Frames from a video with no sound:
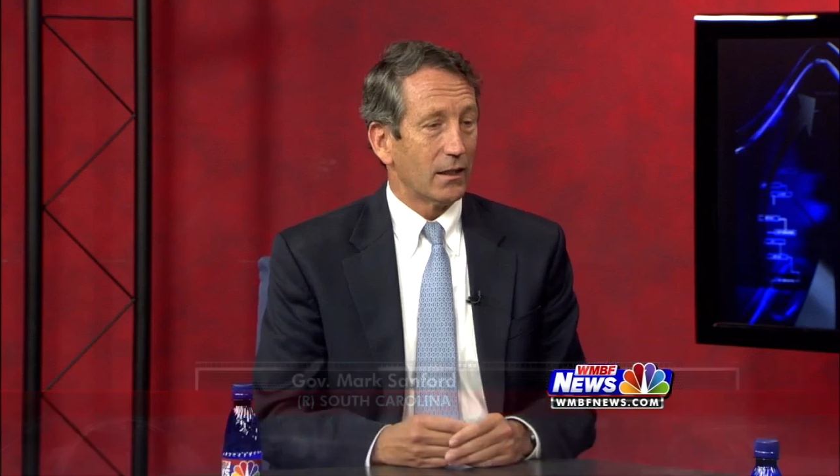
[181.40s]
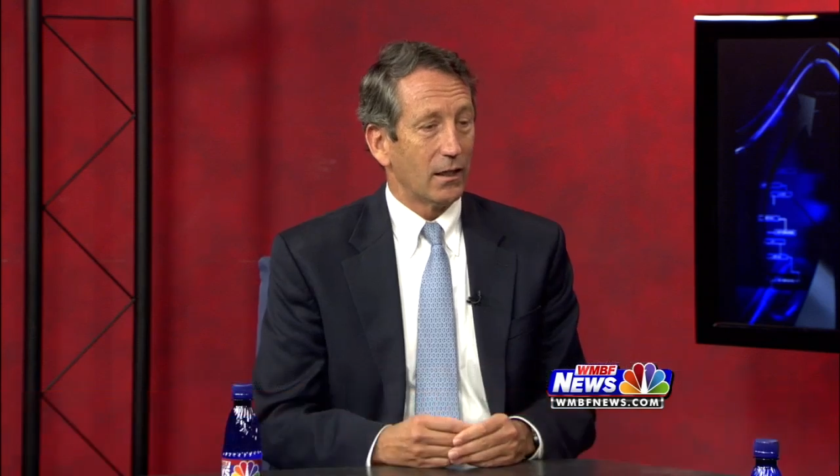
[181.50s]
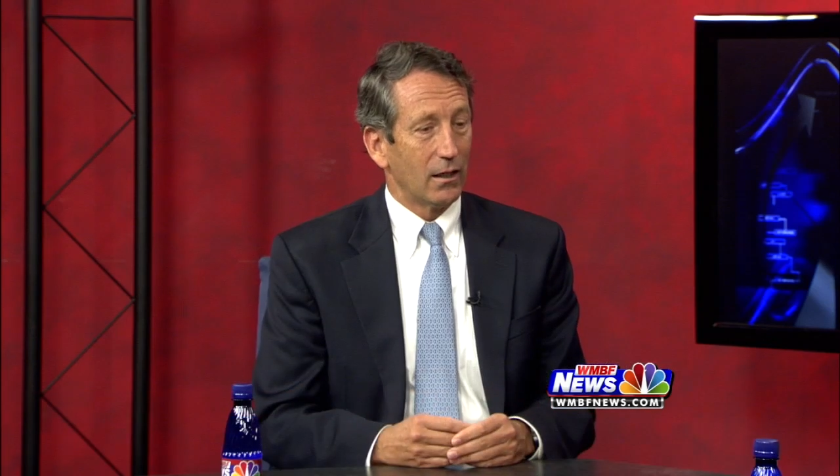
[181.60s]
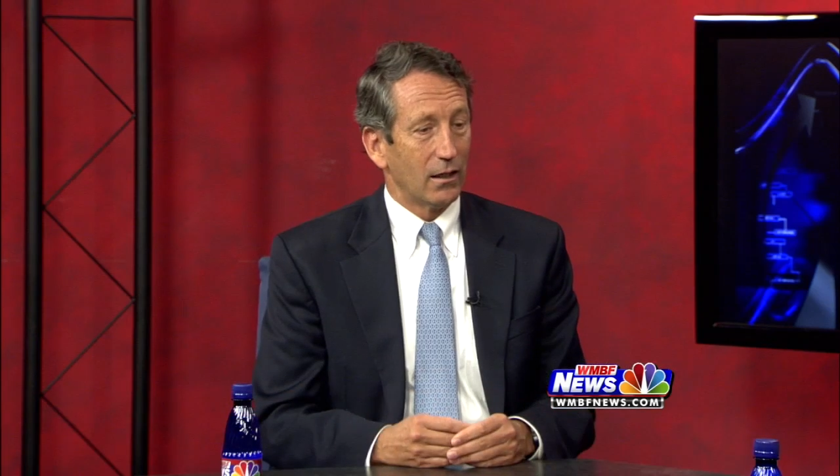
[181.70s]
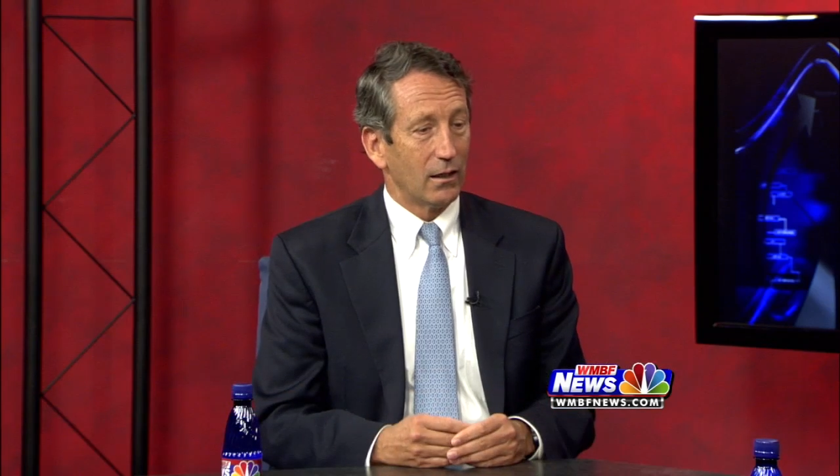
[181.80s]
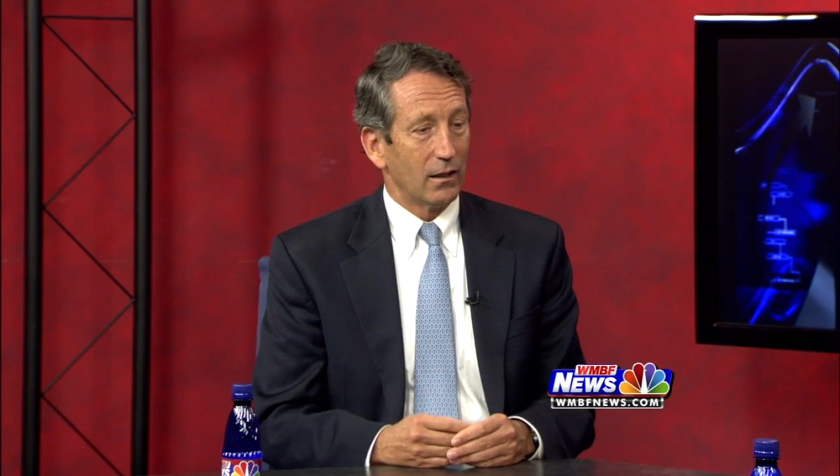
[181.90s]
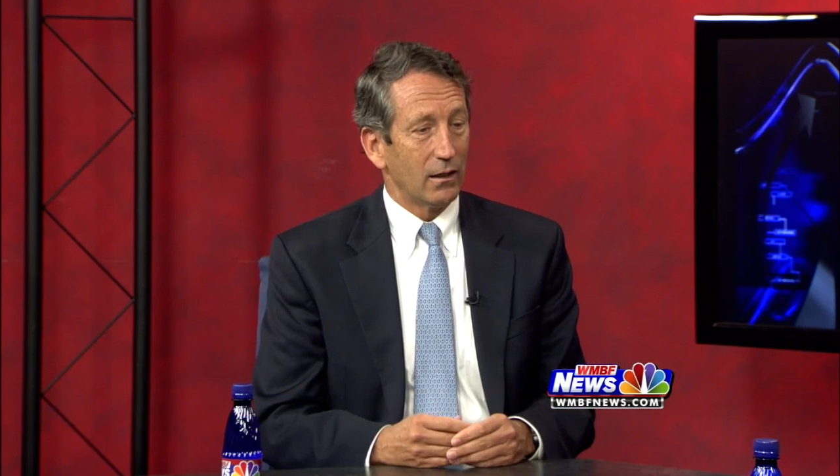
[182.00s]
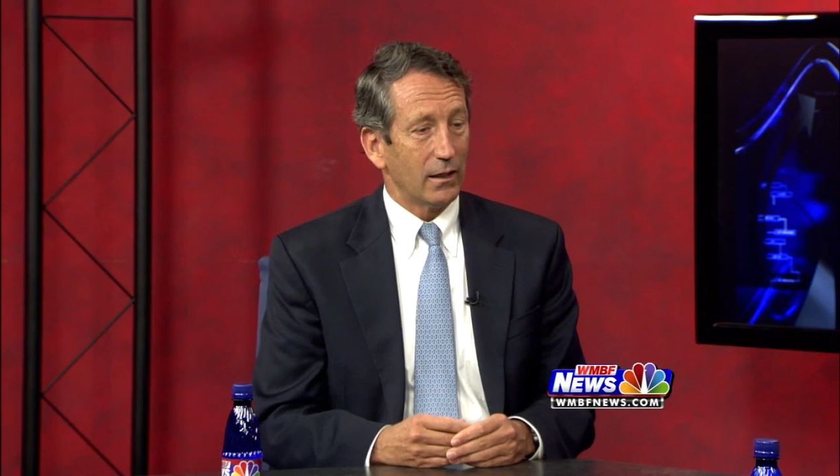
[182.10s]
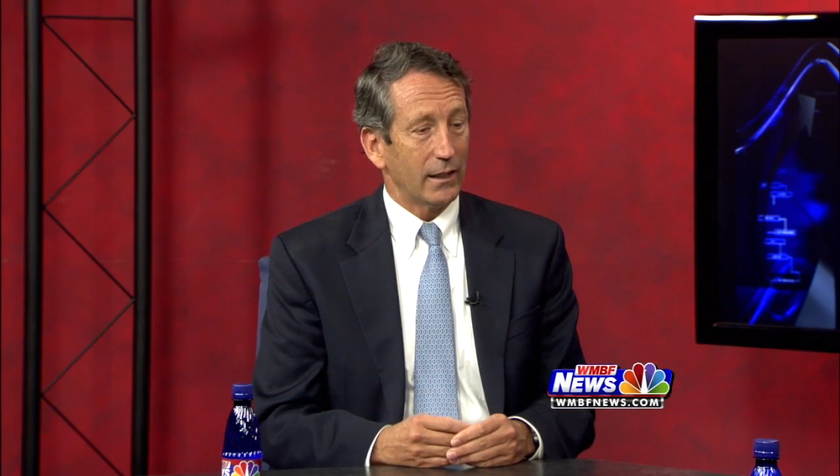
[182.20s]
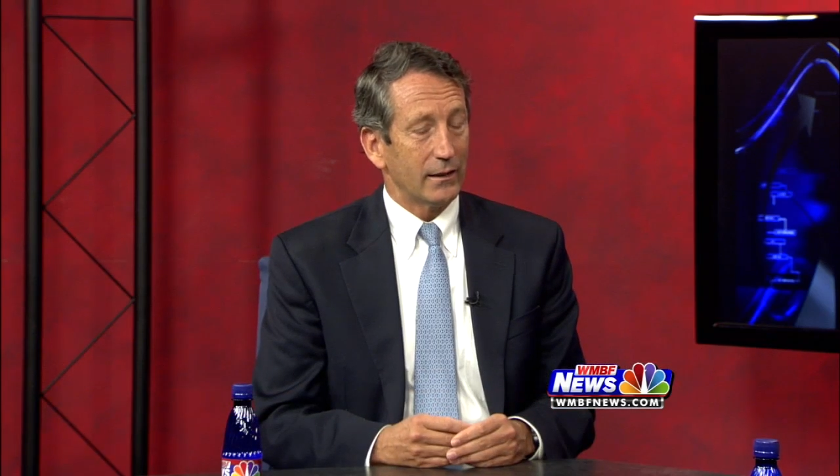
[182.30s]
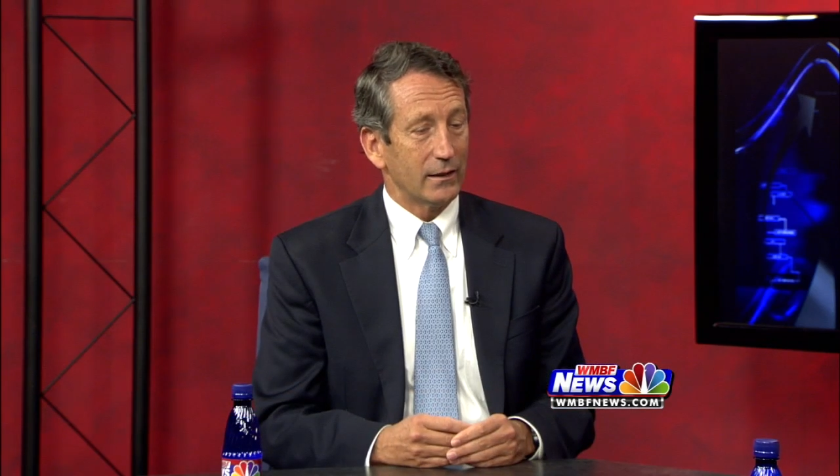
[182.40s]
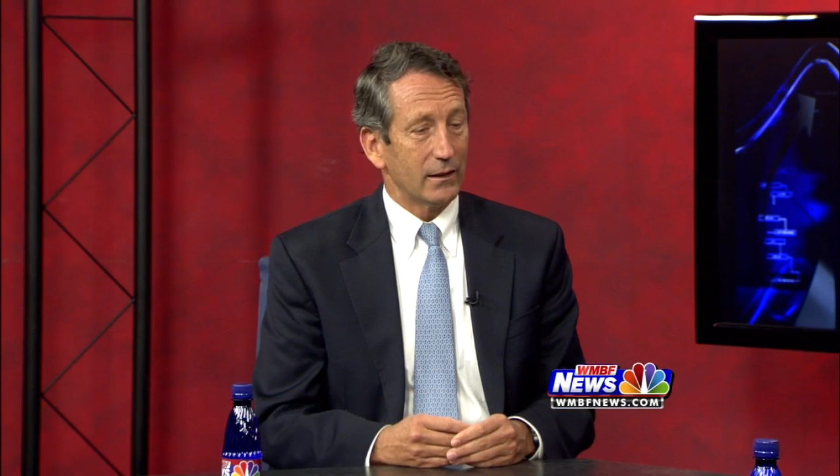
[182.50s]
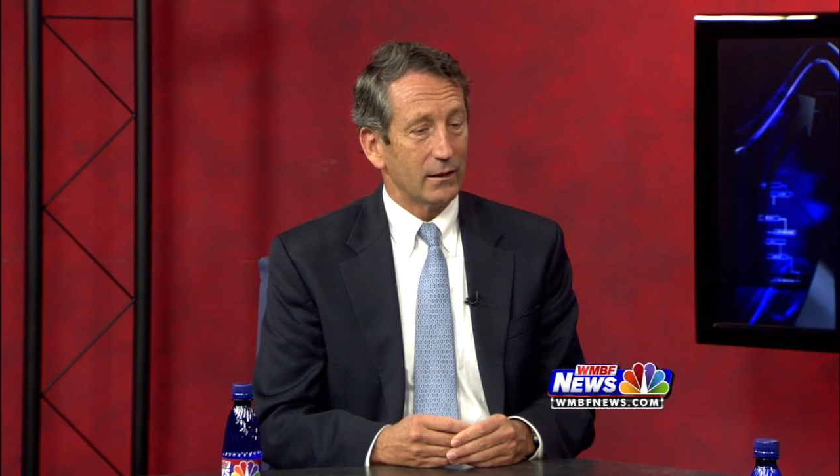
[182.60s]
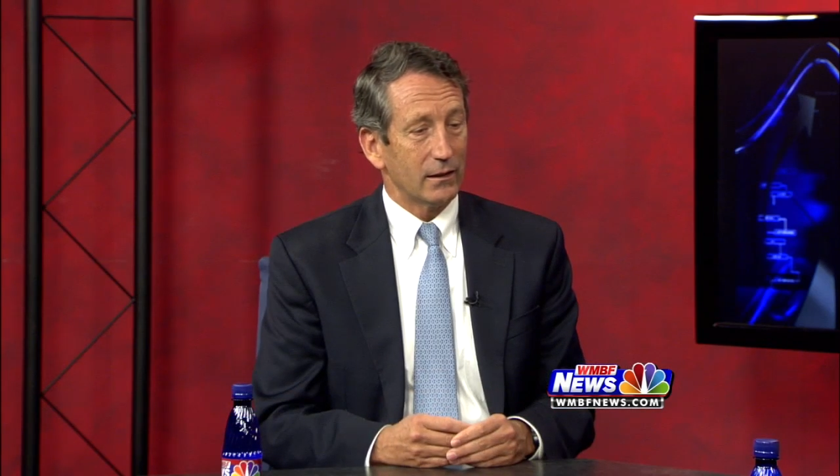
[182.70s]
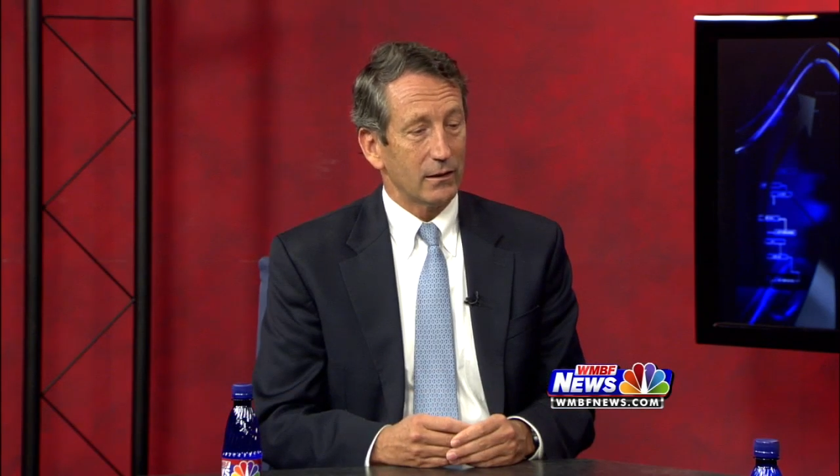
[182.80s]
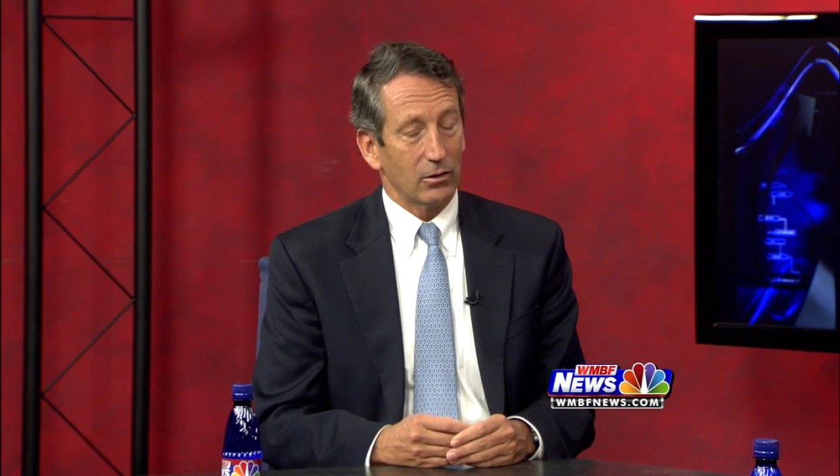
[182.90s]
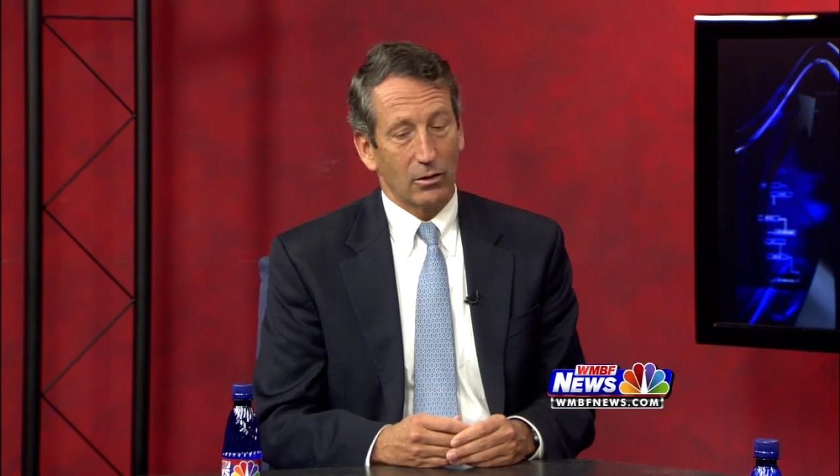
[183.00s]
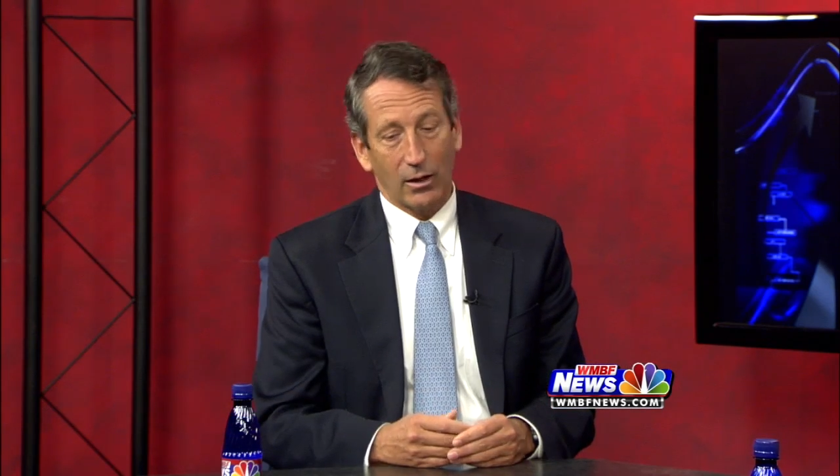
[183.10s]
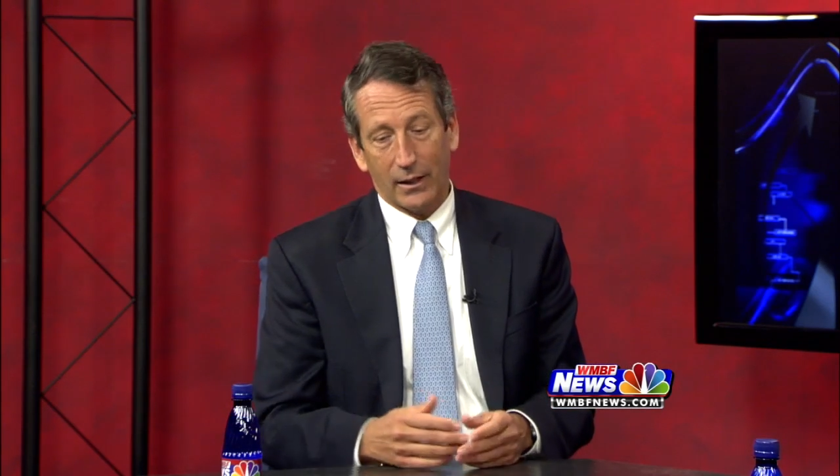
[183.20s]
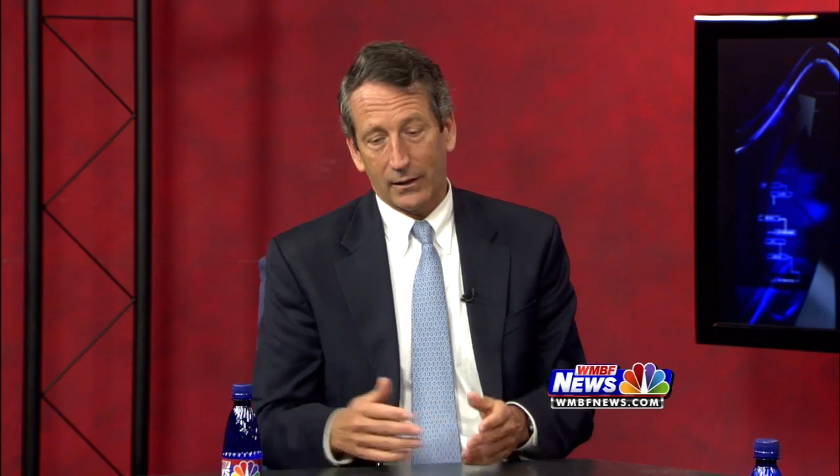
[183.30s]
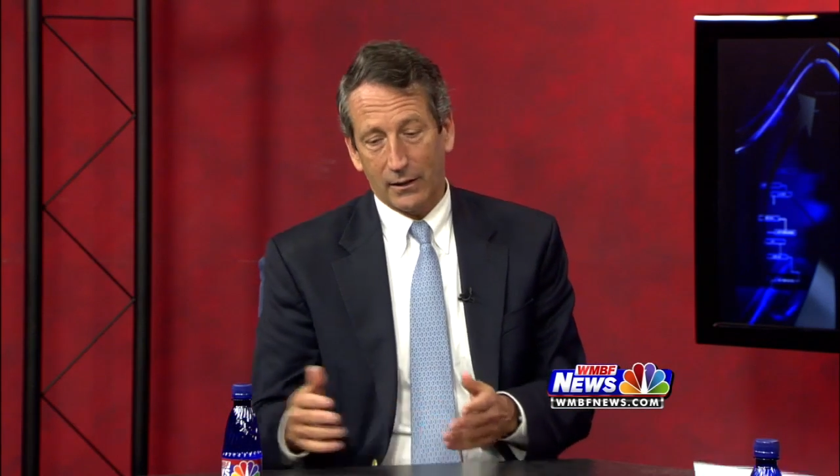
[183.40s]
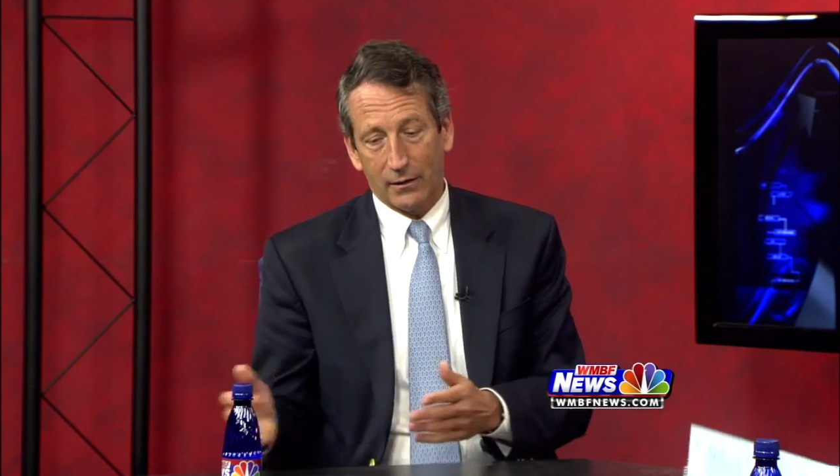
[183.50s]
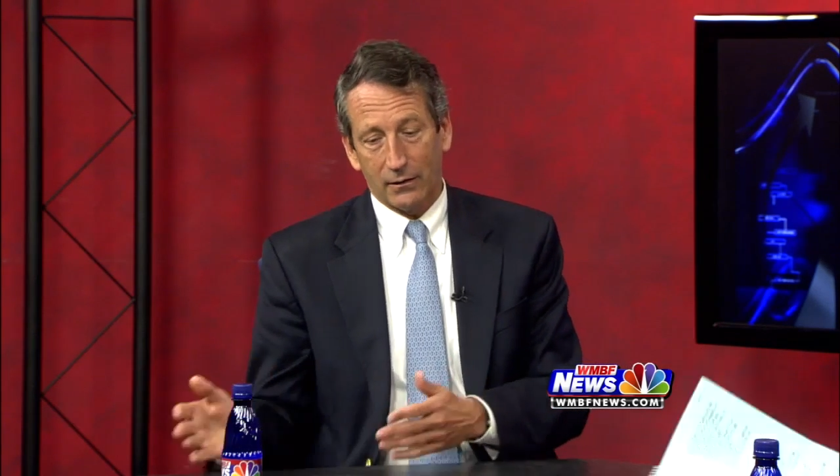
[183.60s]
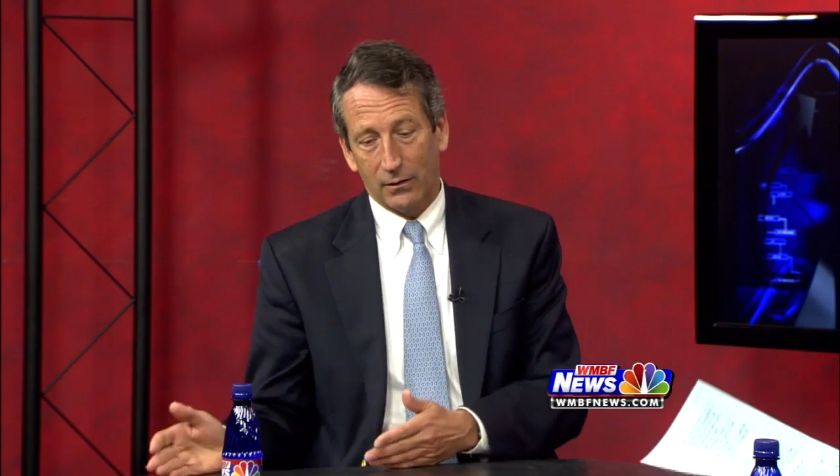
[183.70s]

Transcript: Uh, and then, you know, I got,